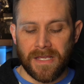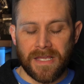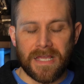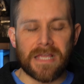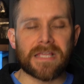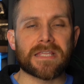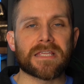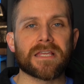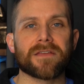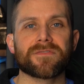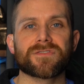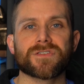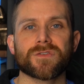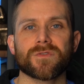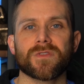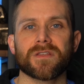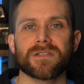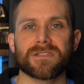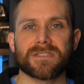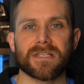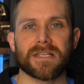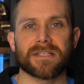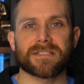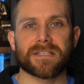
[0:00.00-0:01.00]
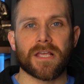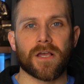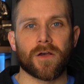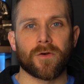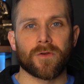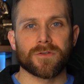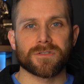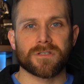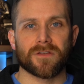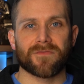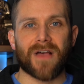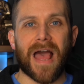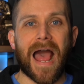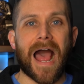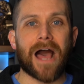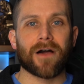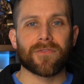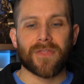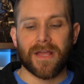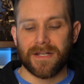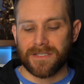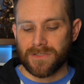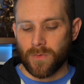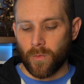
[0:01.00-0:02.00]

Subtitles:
it gives you the details of how that